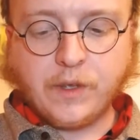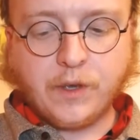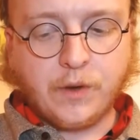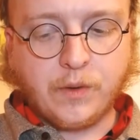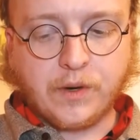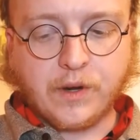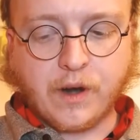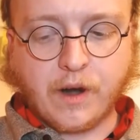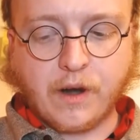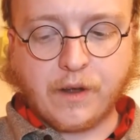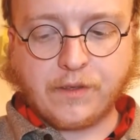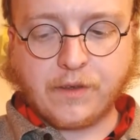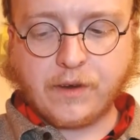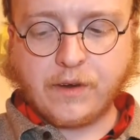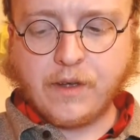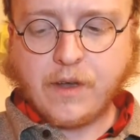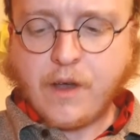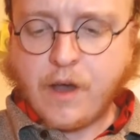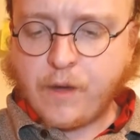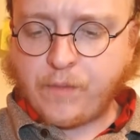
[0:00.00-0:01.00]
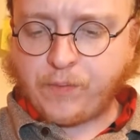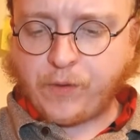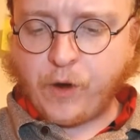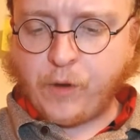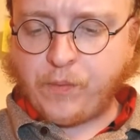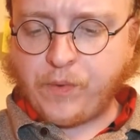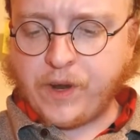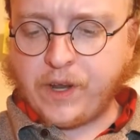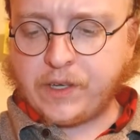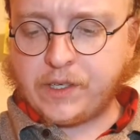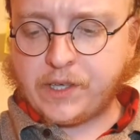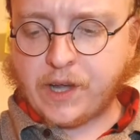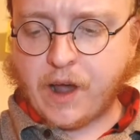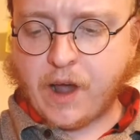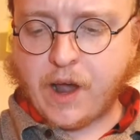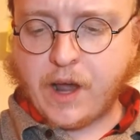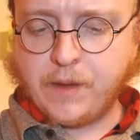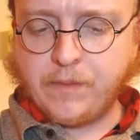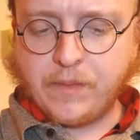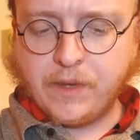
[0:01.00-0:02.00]
hooted Arthur. "Appropriate
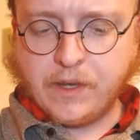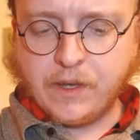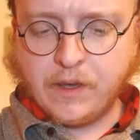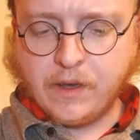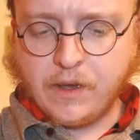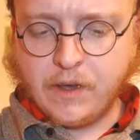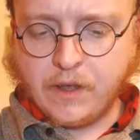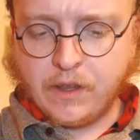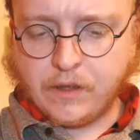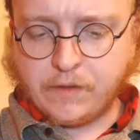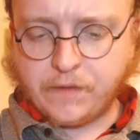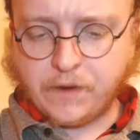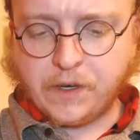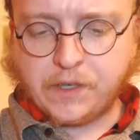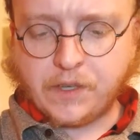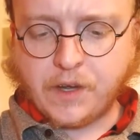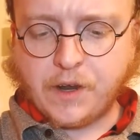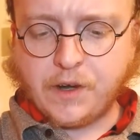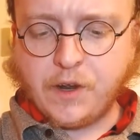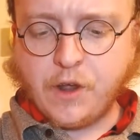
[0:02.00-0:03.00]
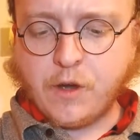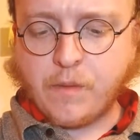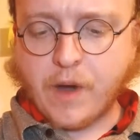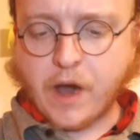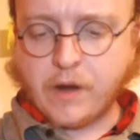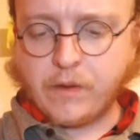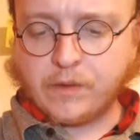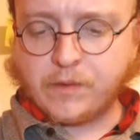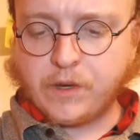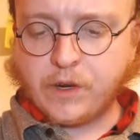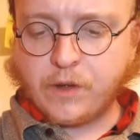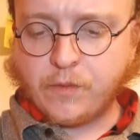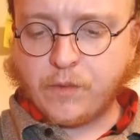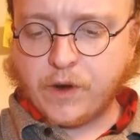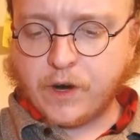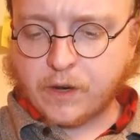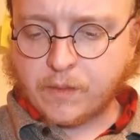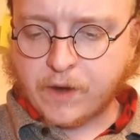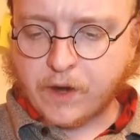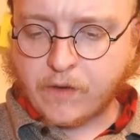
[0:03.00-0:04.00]
time? The first I knew about it was when a
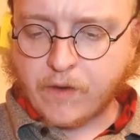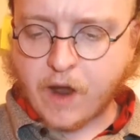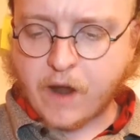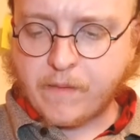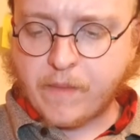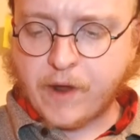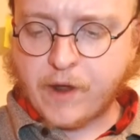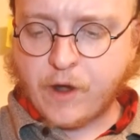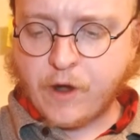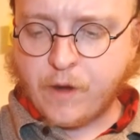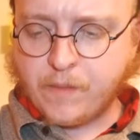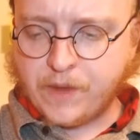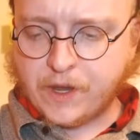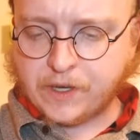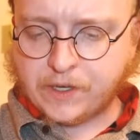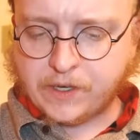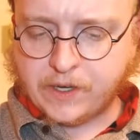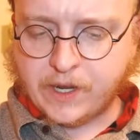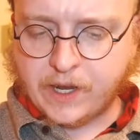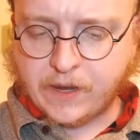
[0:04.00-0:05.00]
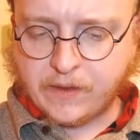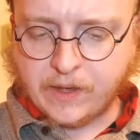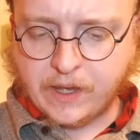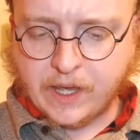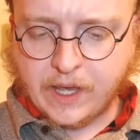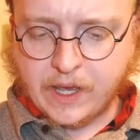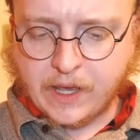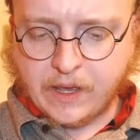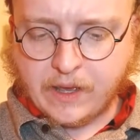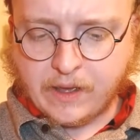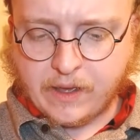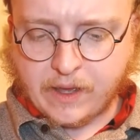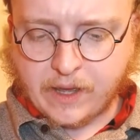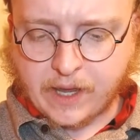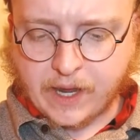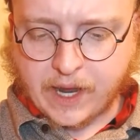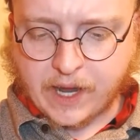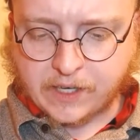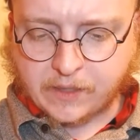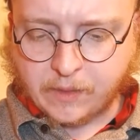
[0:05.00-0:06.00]
workman arrived at my home yesterday.
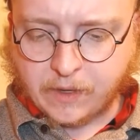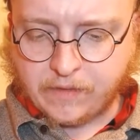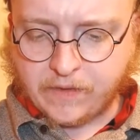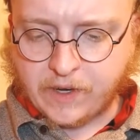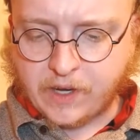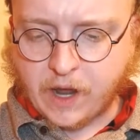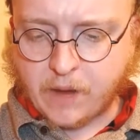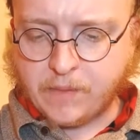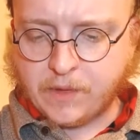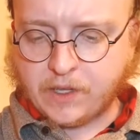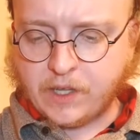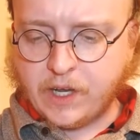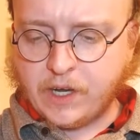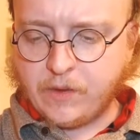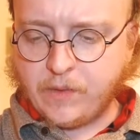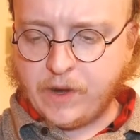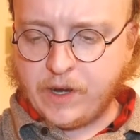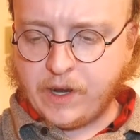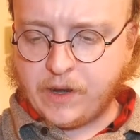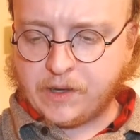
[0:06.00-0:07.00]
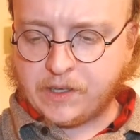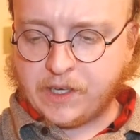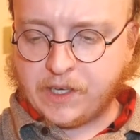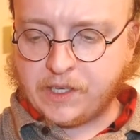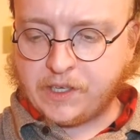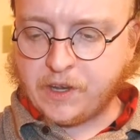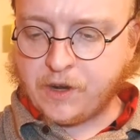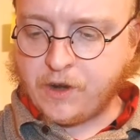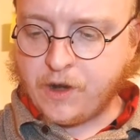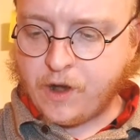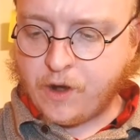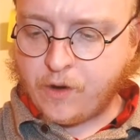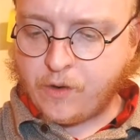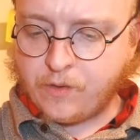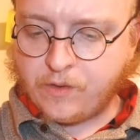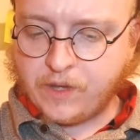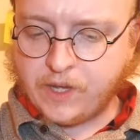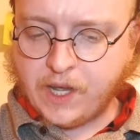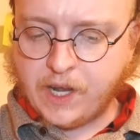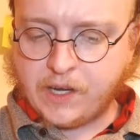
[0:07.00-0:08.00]
I asked him if he'd come to clean the windows, and he said
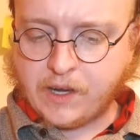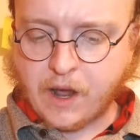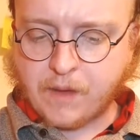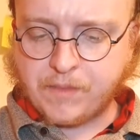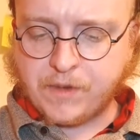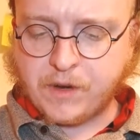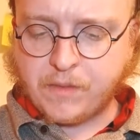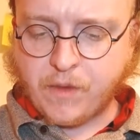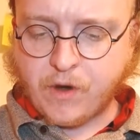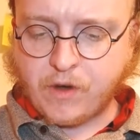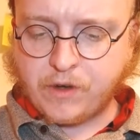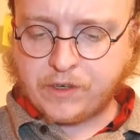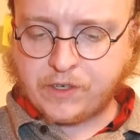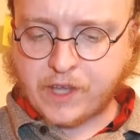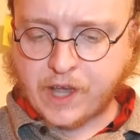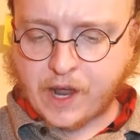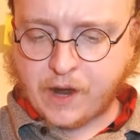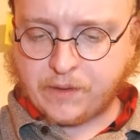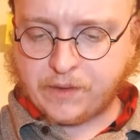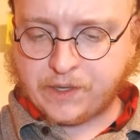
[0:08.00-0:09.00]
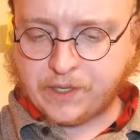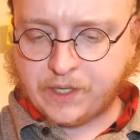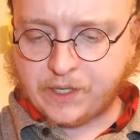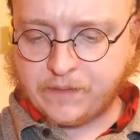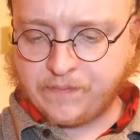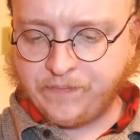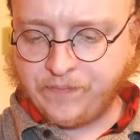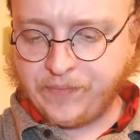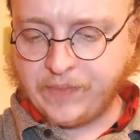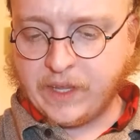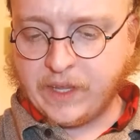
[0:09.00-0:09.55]
no, he'd come to demolish the house.